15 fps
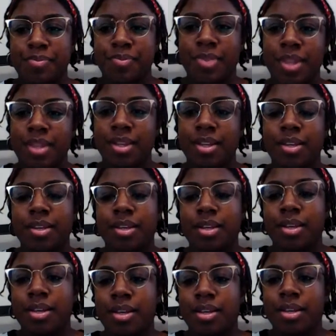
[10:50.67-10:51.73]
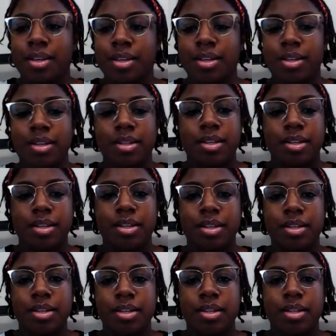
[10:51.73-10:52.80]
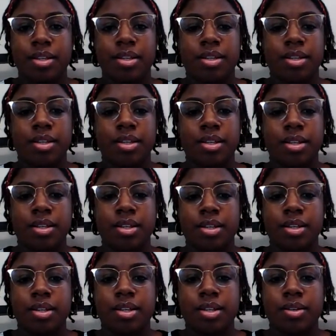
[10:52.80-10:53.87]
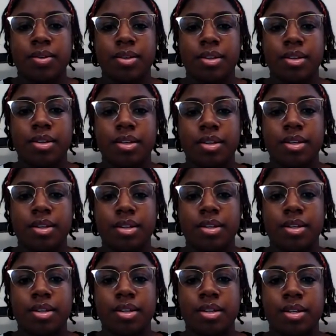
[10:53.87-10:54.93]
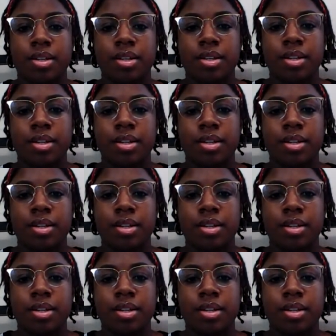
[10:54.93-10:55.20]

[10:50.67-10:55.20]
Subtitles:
(no one is talking)